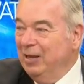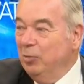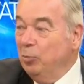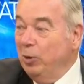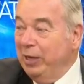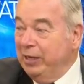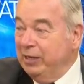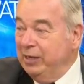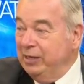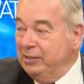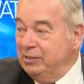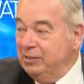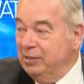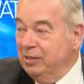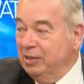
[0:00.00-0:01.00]

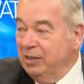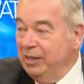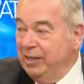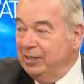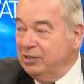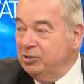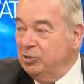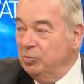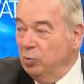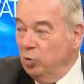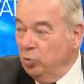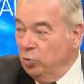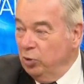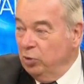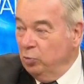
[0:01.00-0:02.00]
Weakness leads to
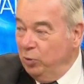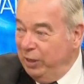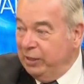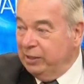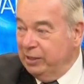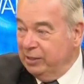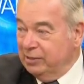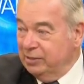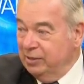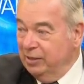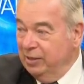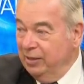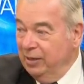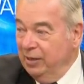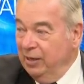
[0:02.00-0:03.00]
more weakness.
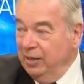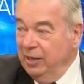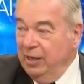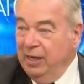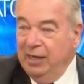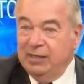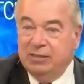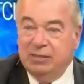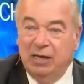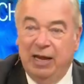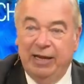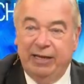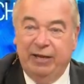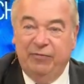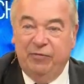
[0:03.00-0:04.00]
It's
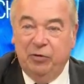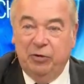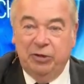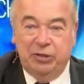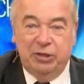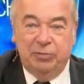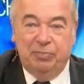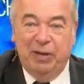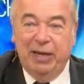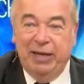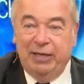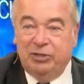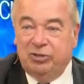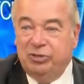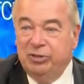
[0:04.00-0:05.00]
like if you're at the
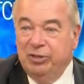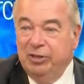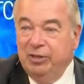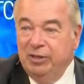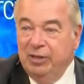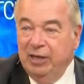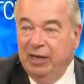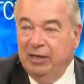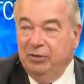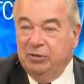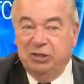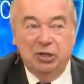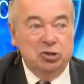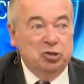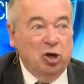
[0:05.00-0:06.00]
beach and you
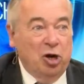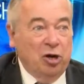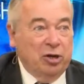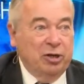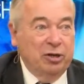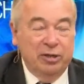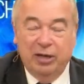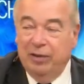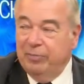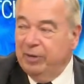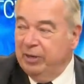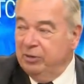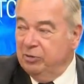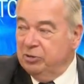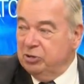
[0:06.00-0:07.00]
see a shark
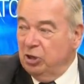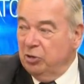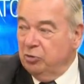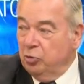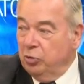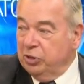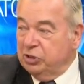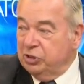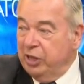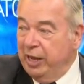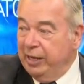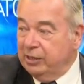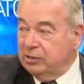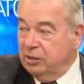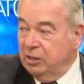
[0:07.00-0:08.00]
coming and you start throwing
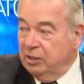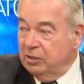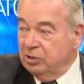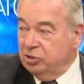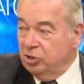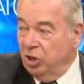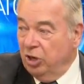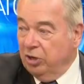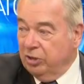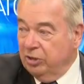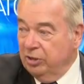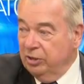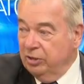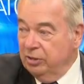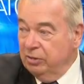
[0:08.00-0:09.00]
steaks at the shark.
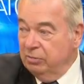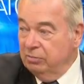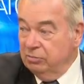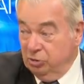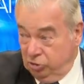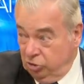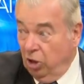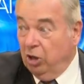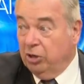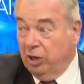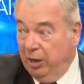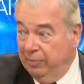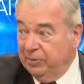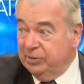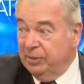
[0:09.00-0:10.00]
Shark
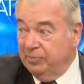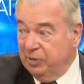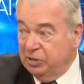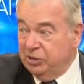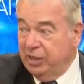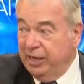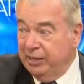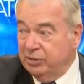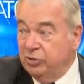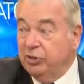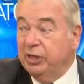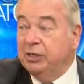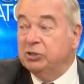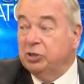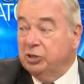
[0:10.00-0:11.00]
gobbles up the steaks. You
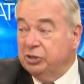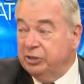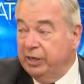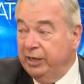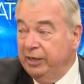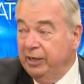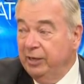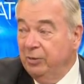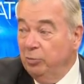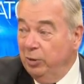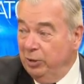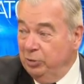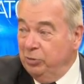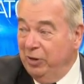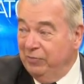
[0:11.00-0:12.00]
think he's going to say,
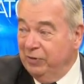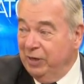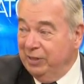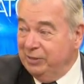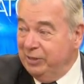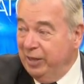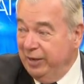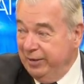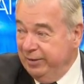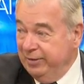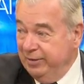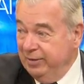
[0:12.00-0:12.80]
well, you have a nice day.